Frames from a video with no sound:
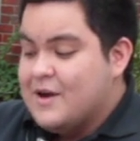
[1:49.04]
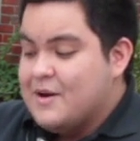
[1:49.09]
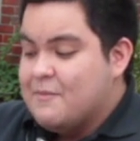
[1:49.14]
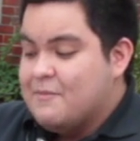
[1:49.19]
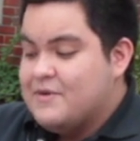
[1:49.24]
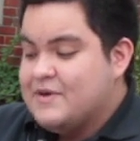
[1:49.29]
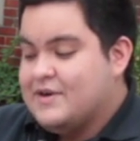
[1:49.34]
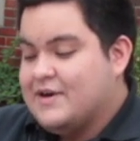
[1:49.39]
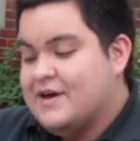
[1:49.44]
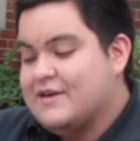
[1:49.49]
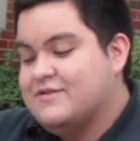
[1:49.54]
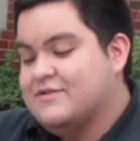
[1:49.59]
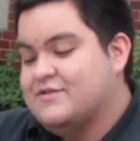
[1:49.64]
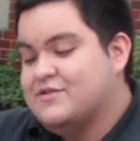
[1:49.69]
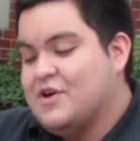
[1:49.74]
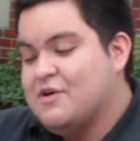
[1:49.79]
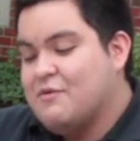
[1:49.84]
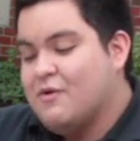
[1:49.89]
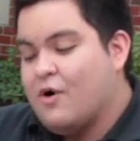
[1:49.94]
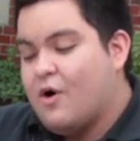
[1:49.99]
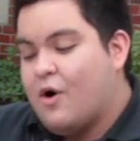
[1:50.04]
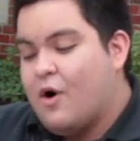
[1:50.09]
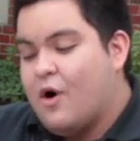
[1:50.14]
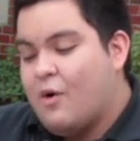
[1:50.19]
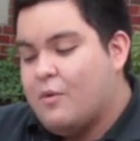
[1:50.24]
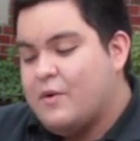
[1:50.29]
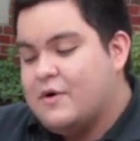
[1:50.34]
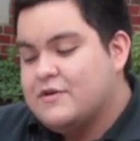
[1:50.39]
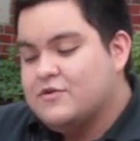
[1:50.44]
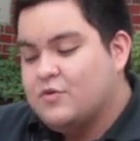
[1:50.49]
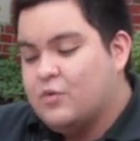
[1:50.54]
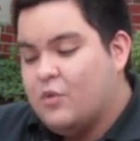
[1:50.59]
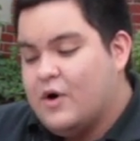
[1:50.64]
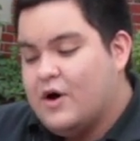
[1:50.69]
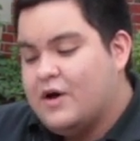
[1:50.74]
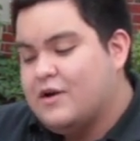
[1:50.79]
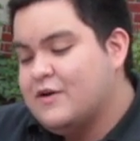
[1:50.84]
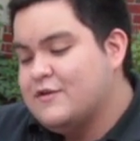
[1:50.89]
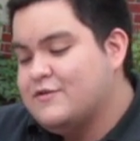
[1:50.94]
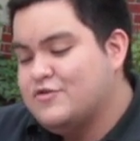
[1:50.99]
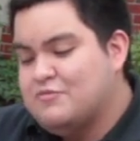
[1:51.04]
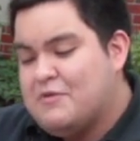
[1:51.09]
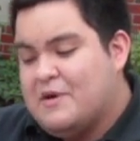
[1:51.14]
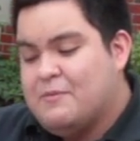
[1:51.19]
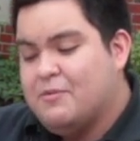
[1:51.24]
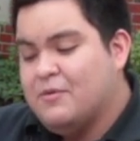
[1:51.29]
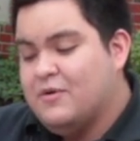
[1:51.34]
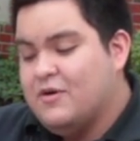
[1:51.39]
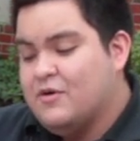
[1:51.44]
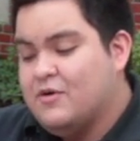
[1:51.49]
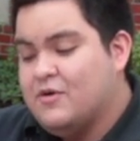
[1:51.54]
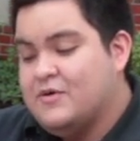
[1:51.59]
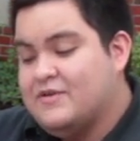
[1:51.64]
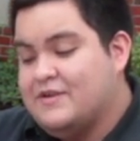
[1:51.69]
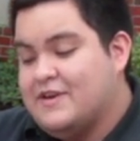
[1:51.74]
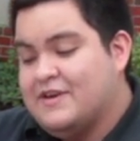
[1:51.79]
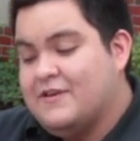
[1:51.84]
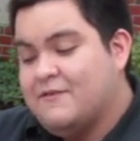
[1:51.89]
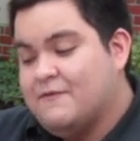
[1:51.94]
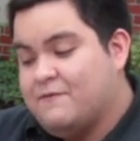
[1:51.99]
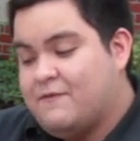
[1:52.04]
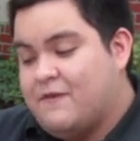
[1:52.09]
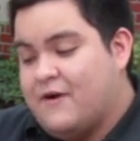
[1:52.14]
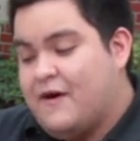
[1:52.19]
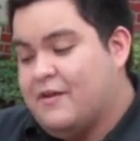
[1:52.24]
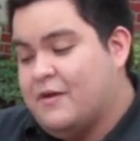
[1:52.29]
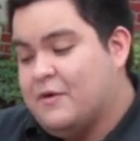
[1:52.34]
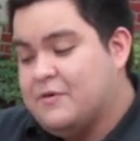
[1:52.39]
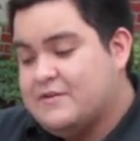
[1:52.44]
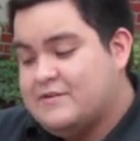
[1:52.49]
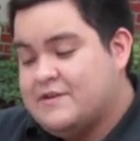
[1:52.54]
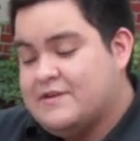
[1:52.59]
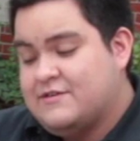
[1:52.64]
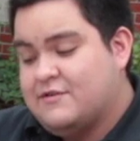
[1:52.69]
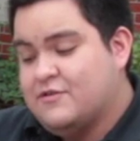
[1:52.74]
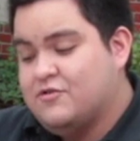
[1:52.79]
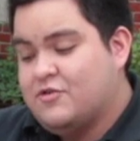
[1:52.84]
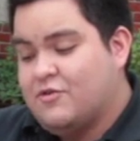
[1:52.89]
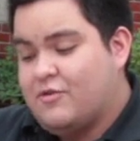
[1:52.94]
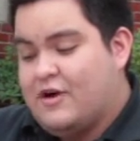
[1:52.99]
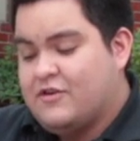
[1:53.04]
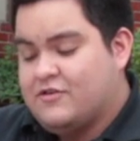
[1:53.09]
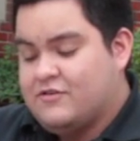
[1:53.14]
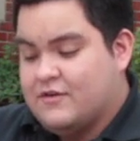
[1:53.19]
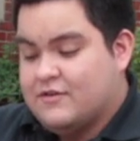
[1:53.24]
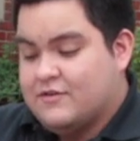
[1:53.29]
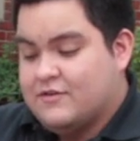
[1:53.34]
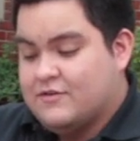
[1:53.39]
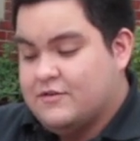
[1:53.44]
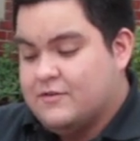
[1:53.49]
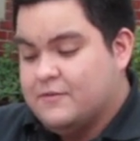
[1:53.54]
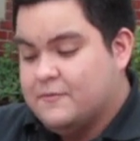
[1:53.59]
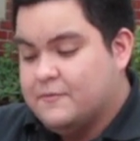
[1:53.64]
because there were always one or two people who didn't follow Sister's directions.